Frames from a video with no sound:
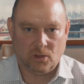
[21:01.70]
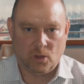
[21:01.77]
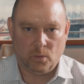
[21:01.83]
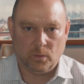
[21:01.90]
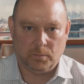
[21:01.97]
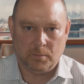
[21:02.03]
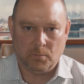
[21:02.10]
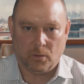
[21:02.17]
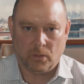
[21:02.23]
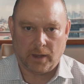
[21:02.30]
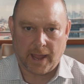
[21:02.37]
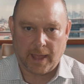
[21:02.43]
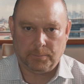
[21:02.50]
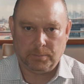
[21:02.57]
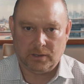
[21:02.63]
know. We'd be more than
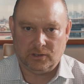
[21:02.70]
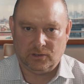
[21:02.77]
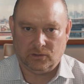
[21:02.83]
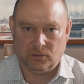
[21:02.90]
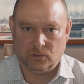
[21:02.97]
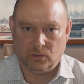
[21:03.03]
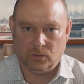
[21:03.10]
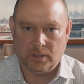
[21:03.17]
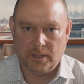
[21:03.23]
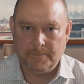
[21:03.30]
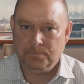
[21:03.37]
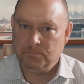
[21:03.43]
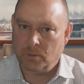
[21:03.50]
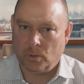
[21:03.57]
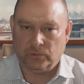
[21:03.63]
happy to
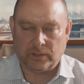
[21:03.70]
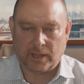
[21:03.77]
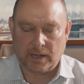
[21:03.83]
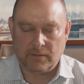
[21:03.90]
post that